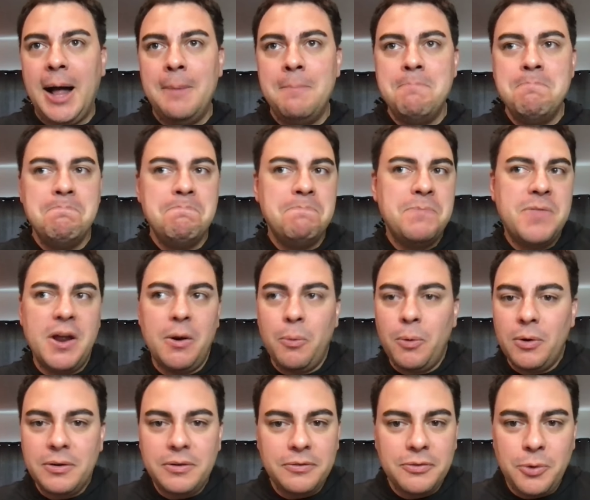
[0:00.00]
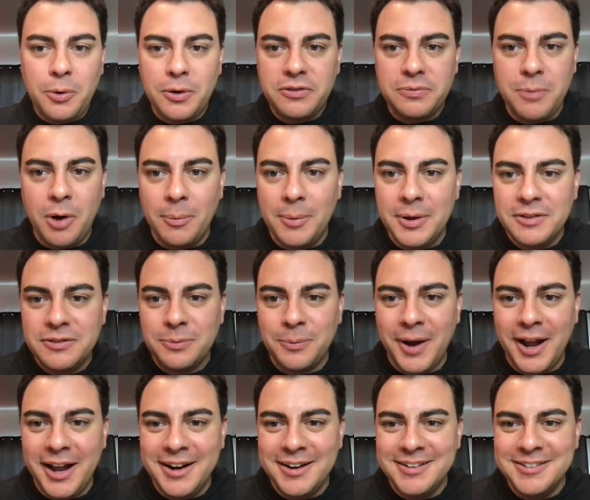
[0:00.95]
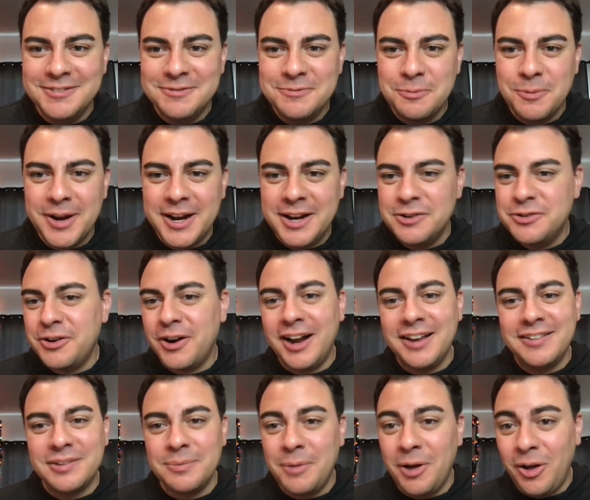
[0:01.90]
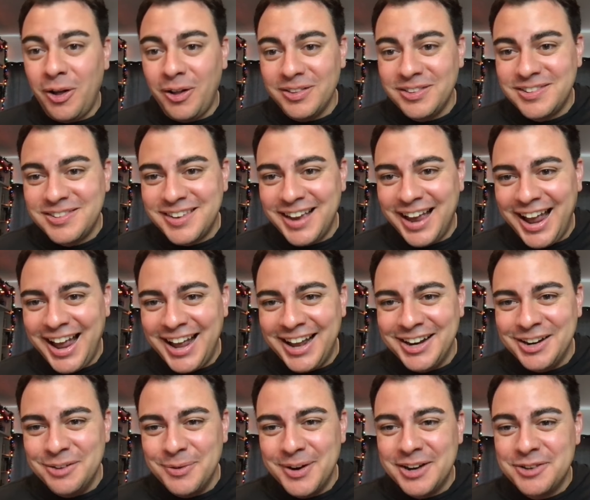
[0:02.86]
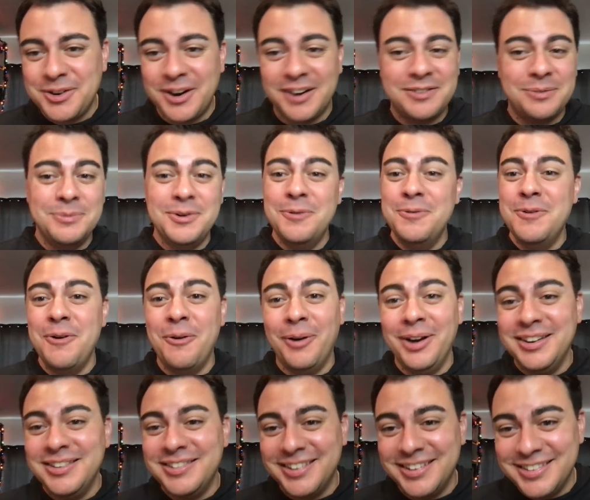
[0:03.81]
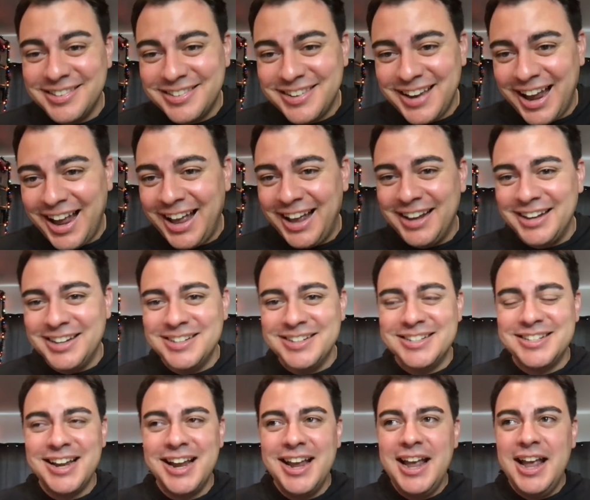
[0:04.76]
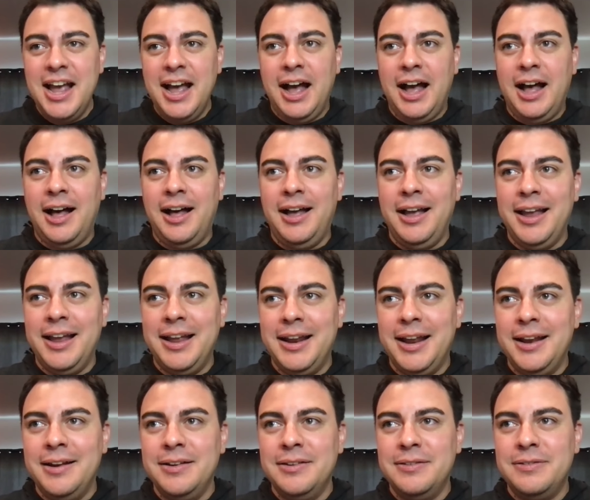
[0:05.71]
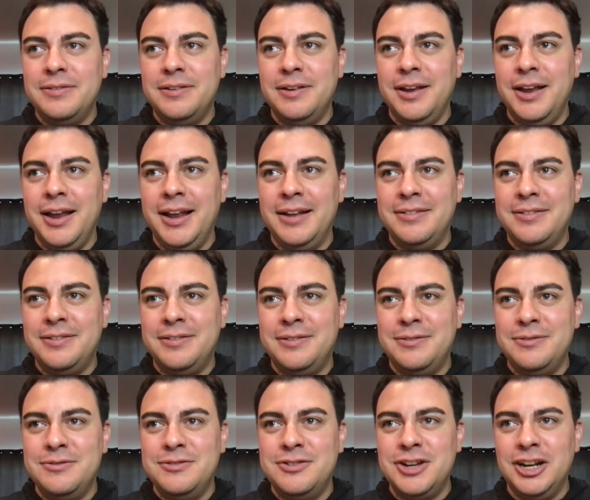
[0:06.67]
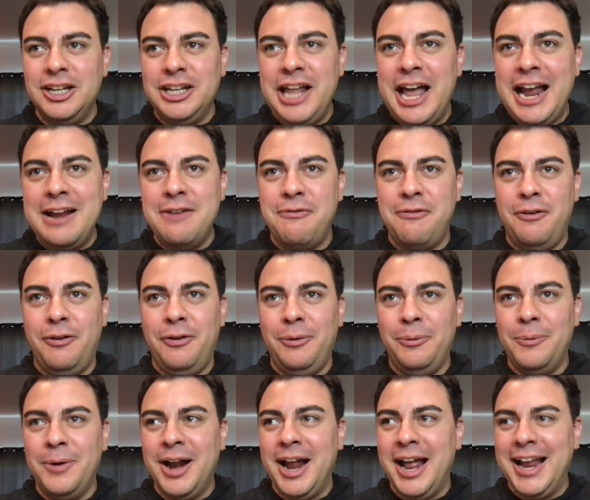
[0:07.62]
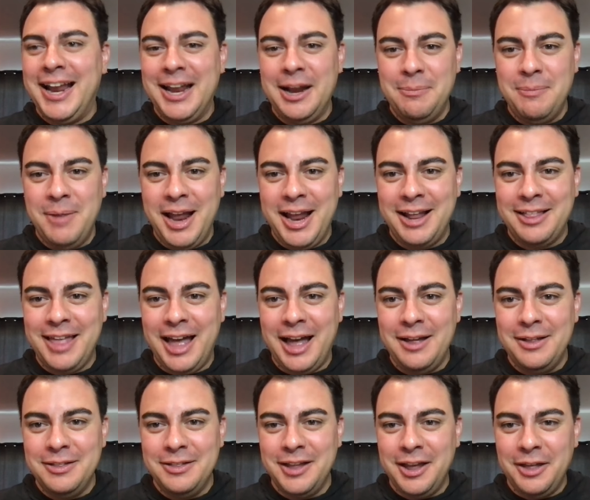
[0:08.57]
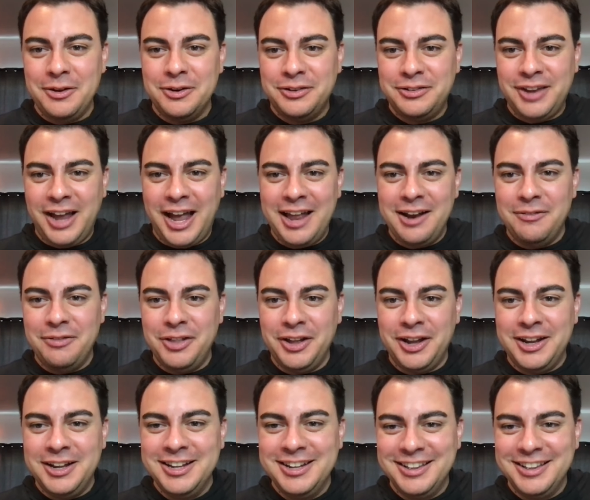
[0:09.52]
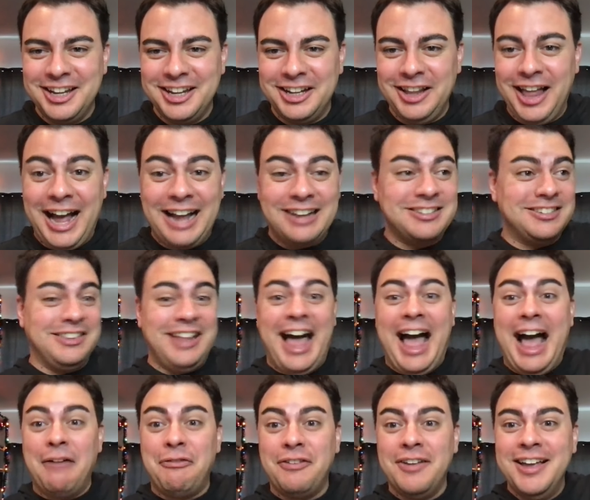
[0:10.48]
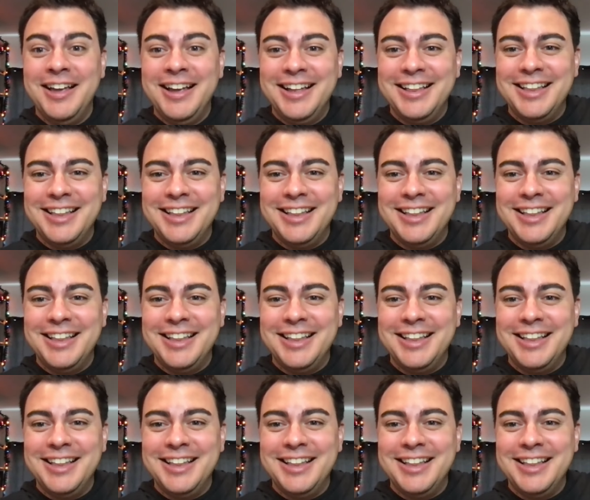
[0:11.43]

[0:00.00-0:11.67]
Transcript: um, there were of course moments when we could try some alts and we could try some new noises, and uh, it, it is it's delightful when I can make that the other side of the the glass laugh.